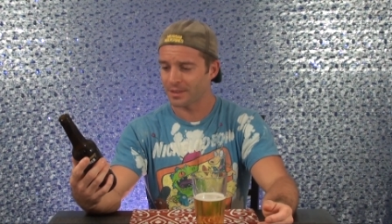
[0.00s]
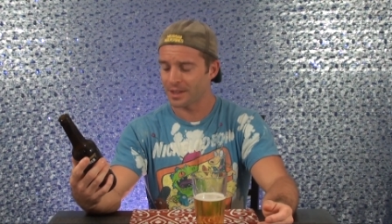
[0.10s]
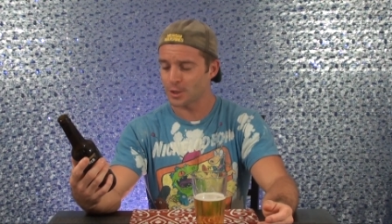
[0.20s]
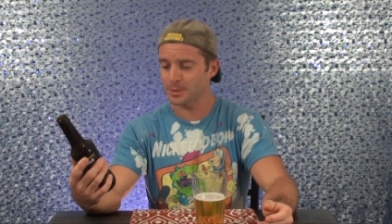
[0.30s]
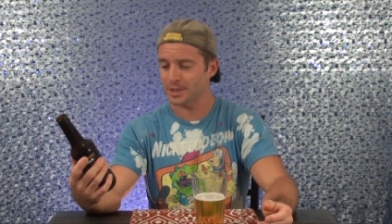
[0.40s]

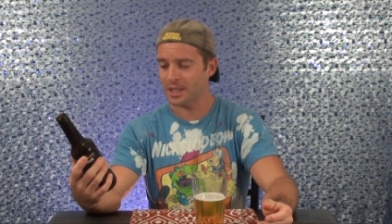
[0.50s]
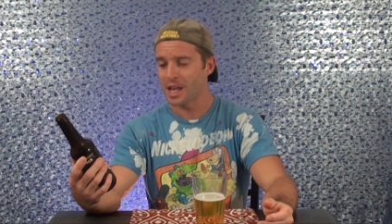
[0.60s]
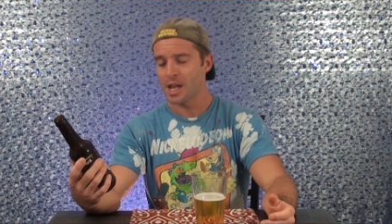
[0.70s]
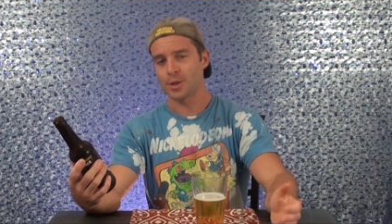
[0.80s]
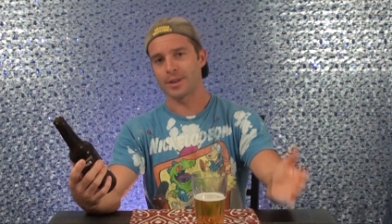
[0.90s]
it's almost
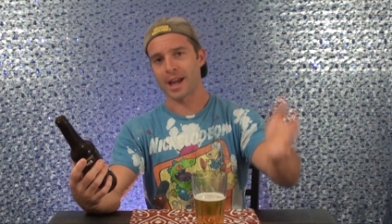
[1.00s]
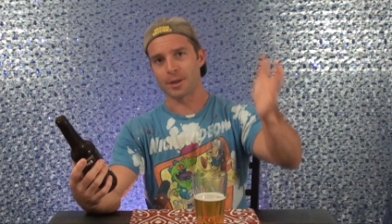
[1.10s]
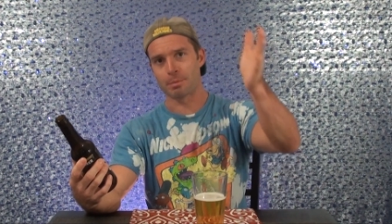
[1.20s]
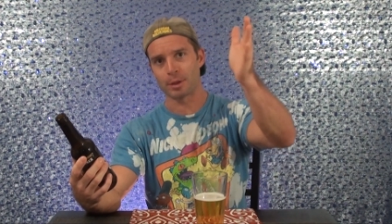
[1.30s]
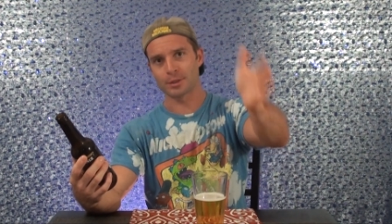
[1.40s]
like you got
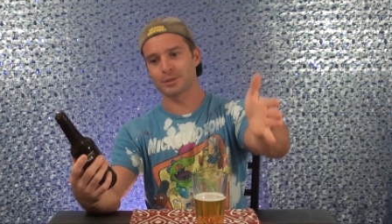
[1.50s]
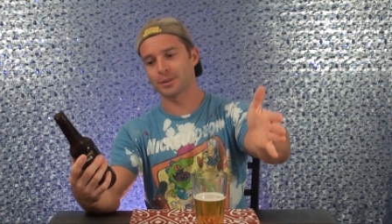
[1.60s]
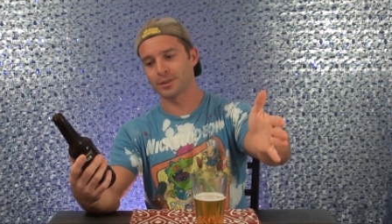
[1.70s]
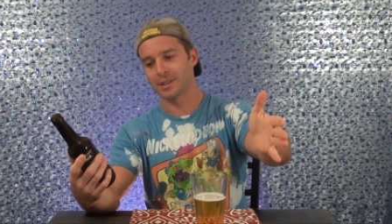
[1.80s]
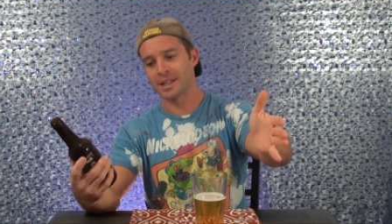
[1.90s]
your
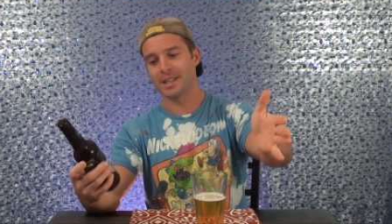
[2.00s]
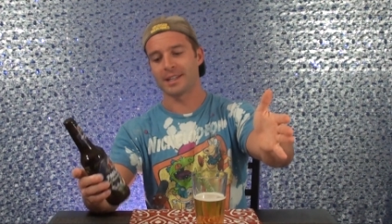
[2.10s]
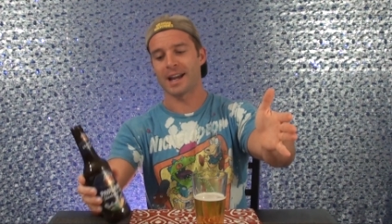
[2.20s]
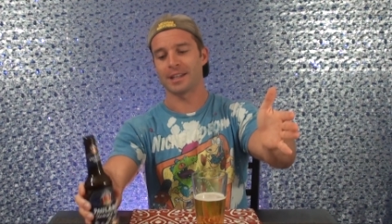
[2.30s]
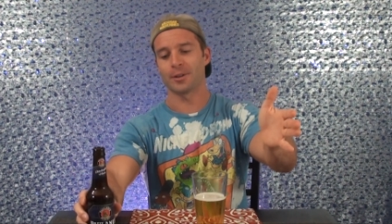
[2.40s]
Pilsner, you
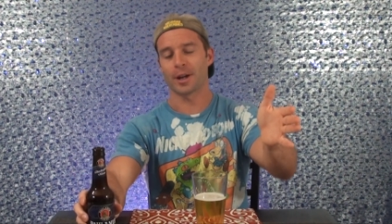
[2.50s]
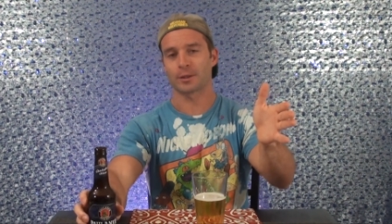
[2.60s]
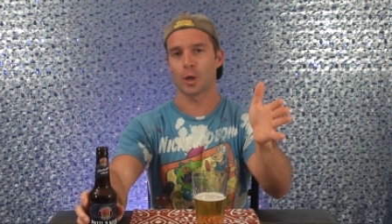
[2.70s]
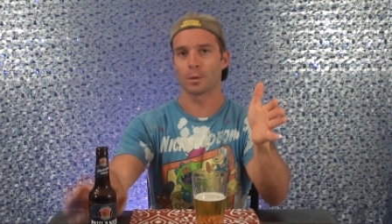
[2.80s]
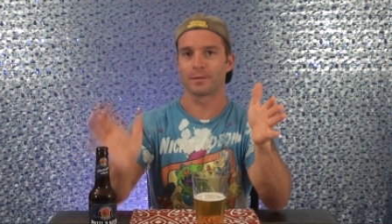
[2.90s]
got your
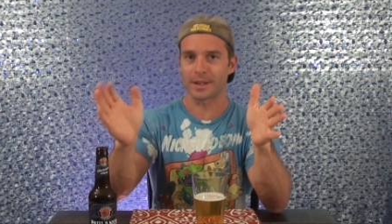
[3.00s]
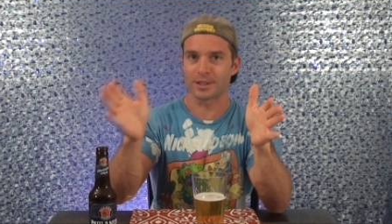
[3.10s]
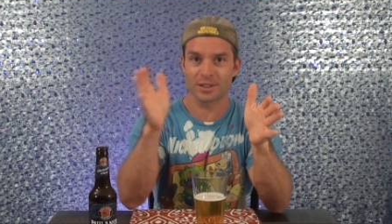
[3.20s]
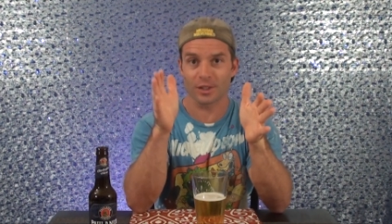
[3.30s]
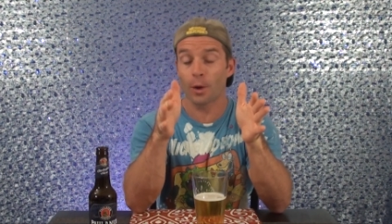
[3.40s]

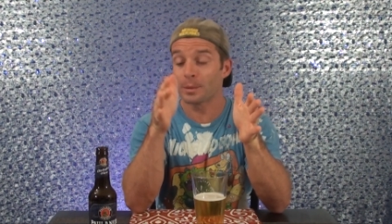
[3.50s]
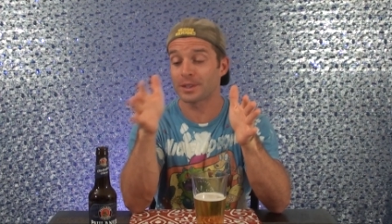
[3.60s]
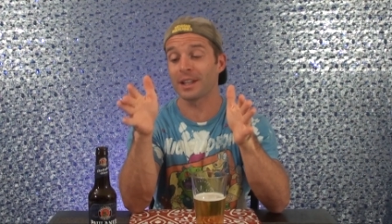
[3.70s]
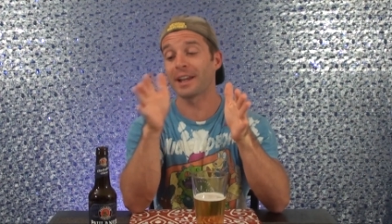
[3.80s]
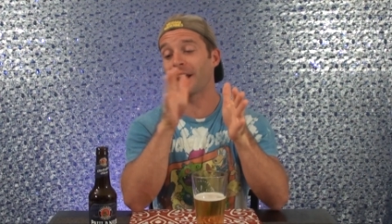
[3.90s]
Oktoberfest. This is
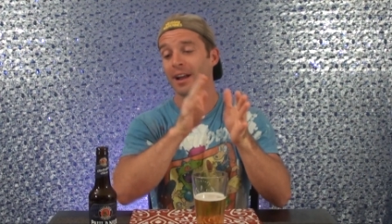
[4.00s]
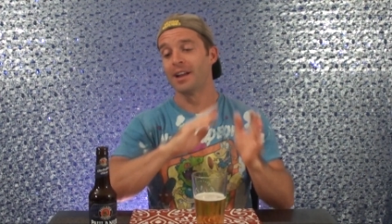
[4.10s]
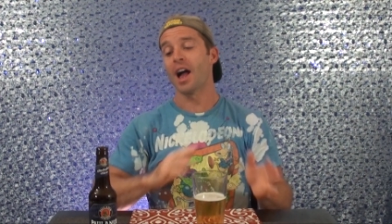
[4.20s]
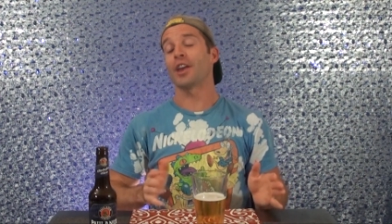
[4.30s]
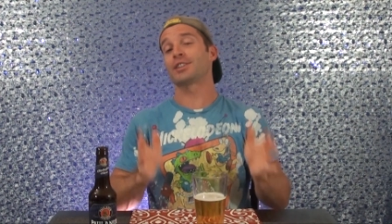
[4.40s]
almost like
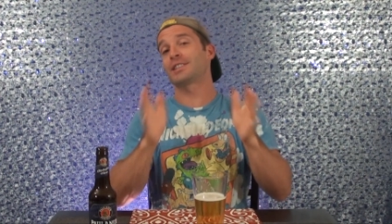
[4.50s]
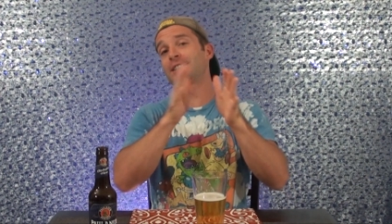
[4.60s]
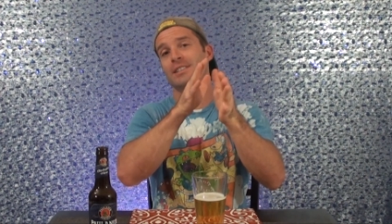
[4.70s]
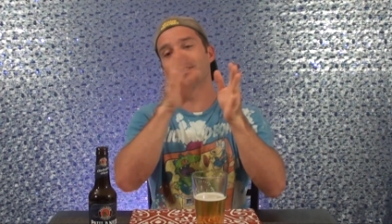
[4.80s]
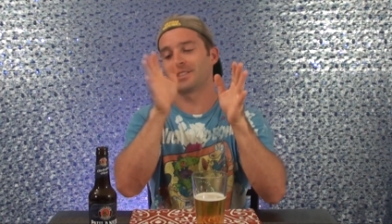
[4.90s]

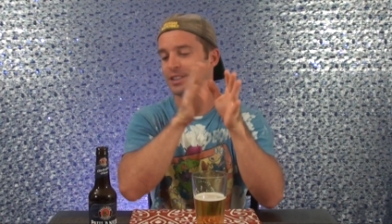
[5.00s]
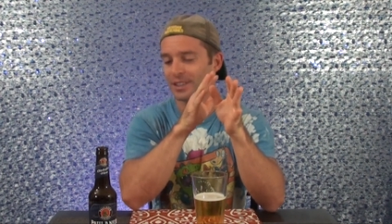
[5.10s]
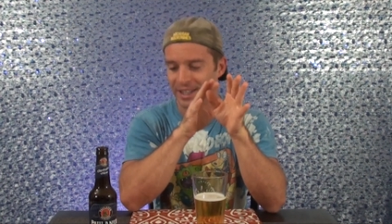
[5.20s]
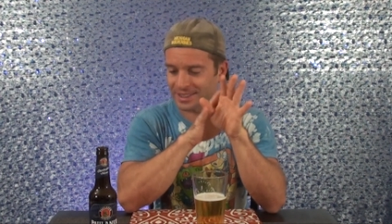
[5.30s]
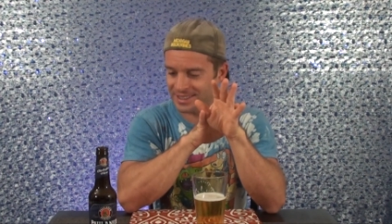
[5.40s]

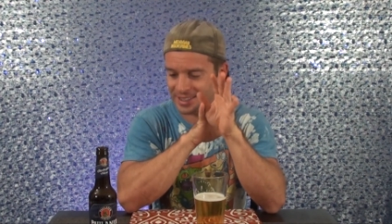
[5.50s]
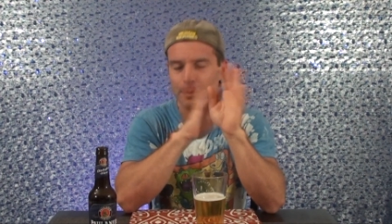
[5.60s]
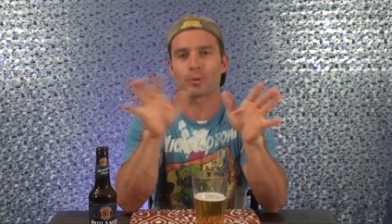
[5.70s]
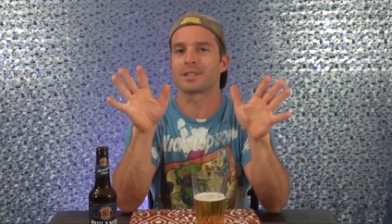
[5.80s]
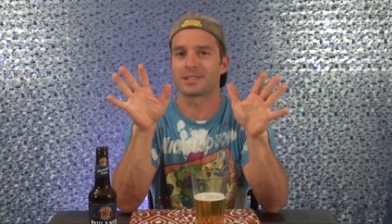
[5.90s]
a
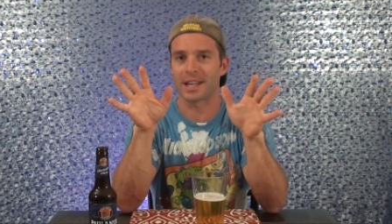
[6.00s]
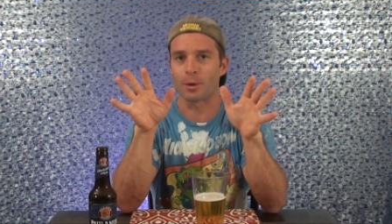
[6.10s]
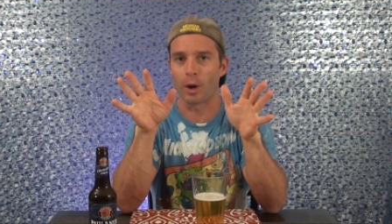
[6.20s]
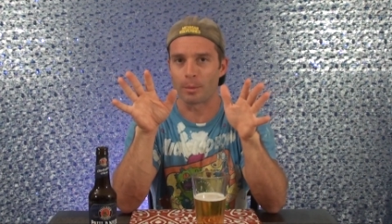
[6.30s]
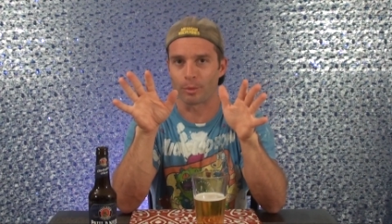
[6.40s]
separate
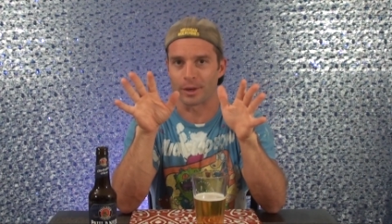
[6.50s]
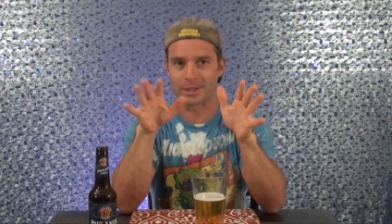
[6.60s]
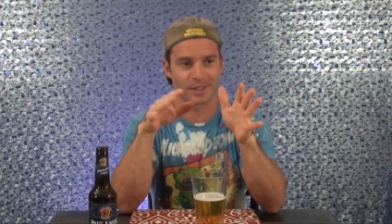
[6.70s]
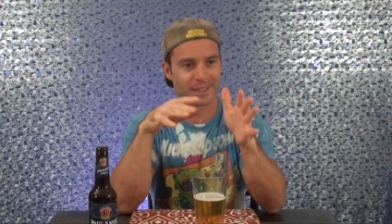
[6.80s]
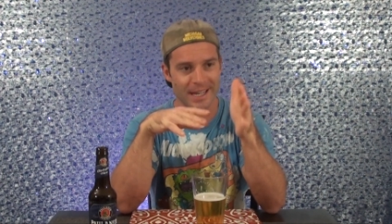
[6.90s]
segue
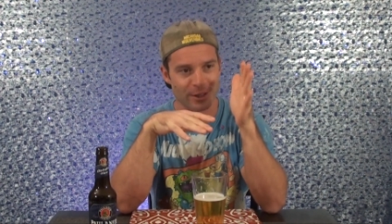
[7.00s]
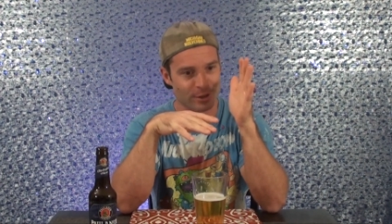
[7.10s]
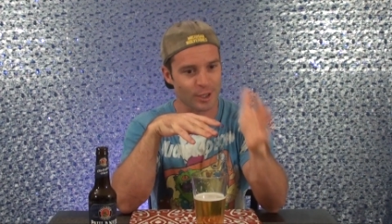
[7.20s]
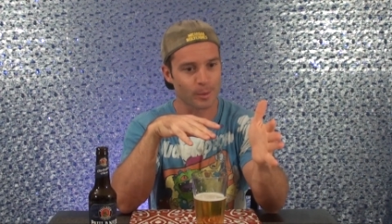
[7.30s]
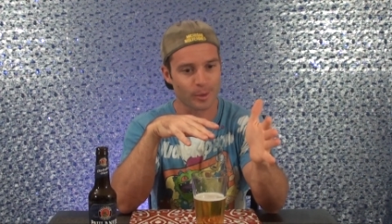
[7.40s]
bridge. Like, your
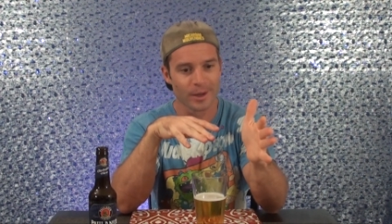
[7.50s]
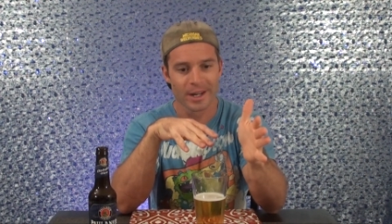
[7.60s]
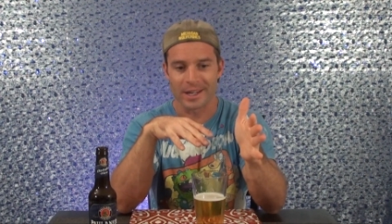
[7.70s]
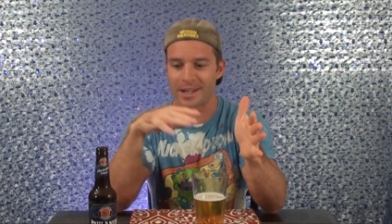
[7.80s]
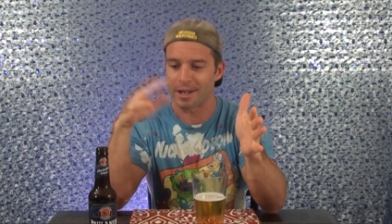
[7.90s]
summer,
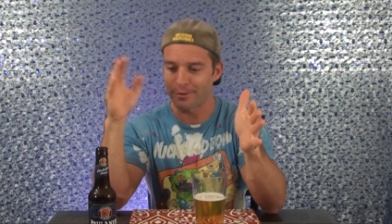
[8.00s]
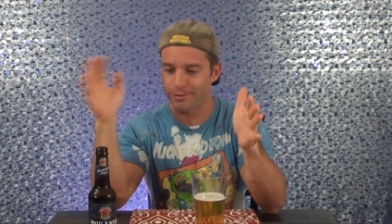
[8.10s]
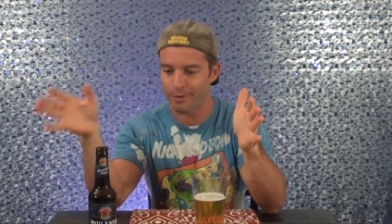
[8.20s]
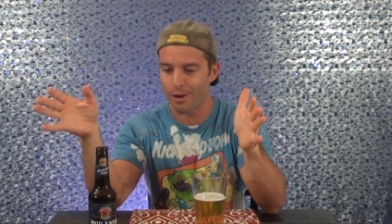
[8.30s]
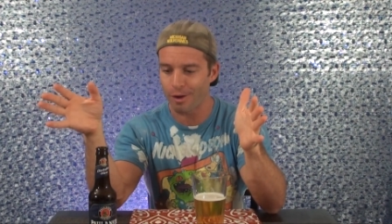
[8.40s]
you got your
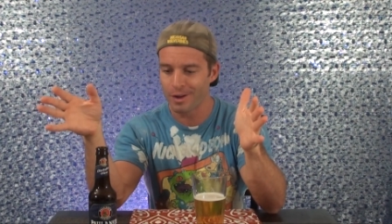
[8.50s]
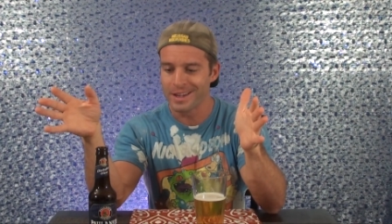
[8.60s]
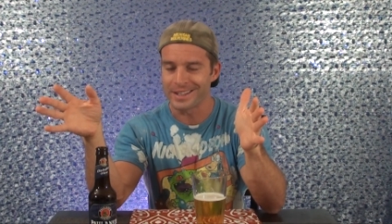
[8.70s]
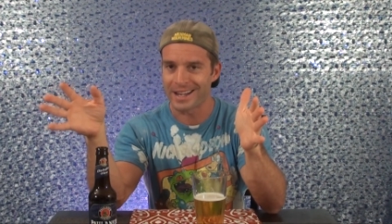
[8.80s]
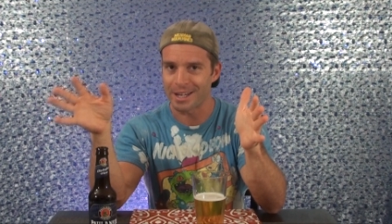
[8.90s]
fall,
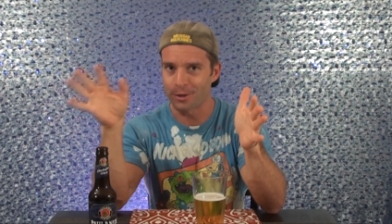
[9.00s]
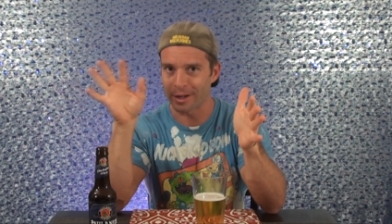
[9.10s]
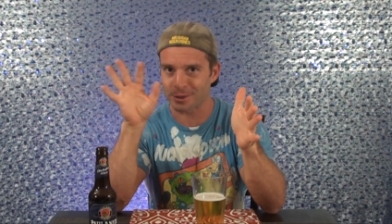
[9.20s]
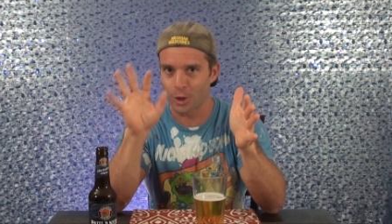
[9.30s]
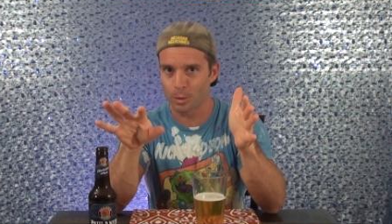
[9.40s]
you got
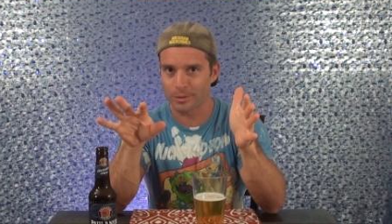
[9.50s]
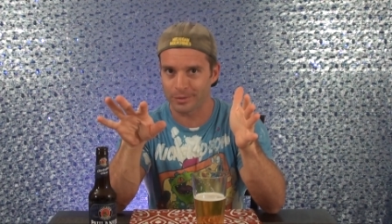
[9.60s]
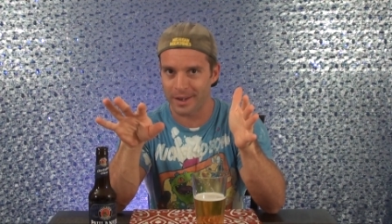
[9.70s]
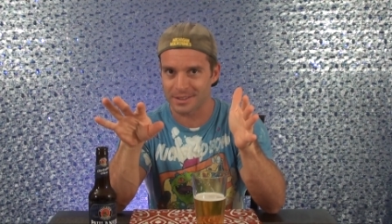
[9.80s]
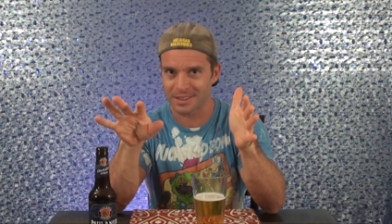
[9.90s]
your
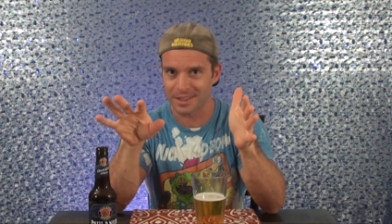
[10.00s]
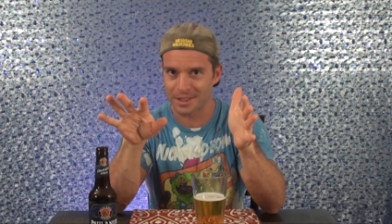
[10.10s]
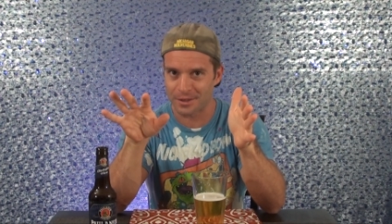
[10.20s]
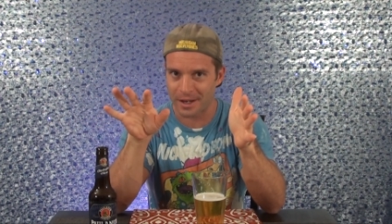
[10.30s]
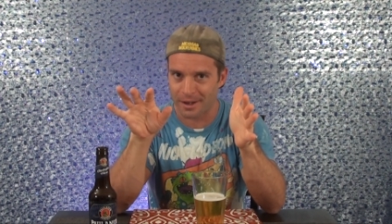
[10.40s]
Oktoberfest, and
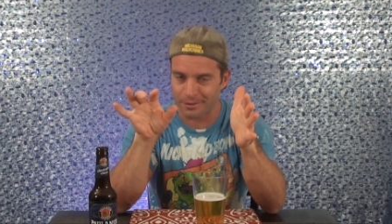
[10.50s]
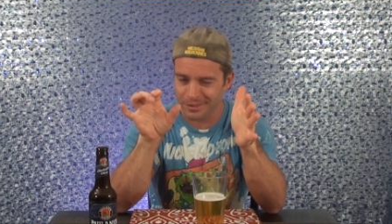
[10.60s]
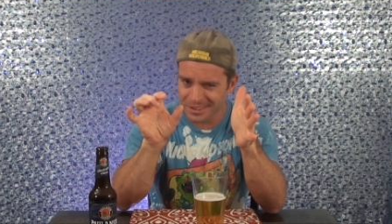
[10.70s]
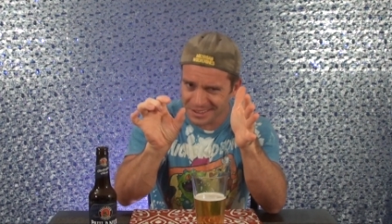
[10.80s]
then you have